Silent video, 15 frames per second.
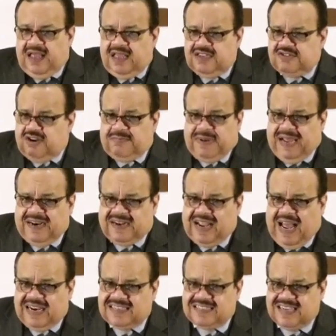So the man of
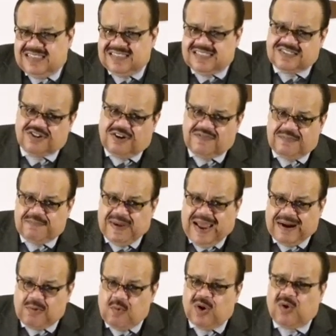God sends a servant
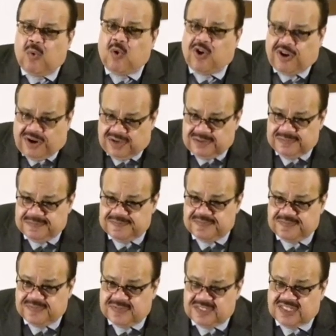back with a word.
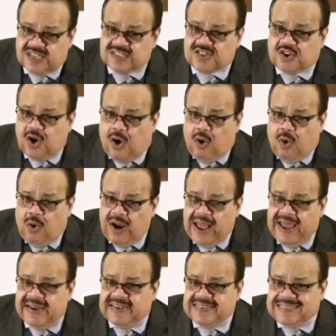It says, Go
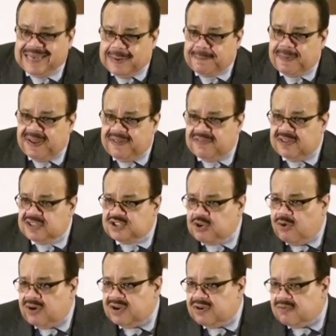and dip in the
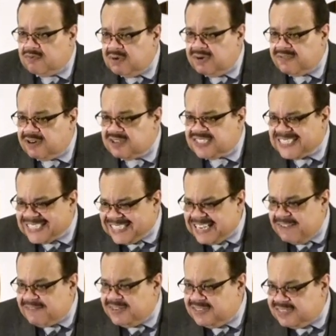Jordan River
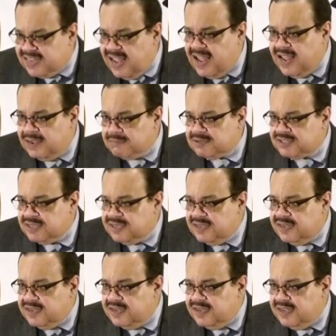seven times
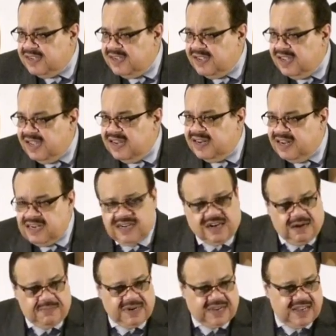and then
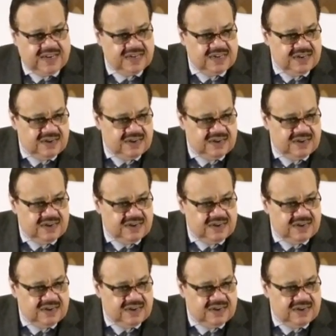come again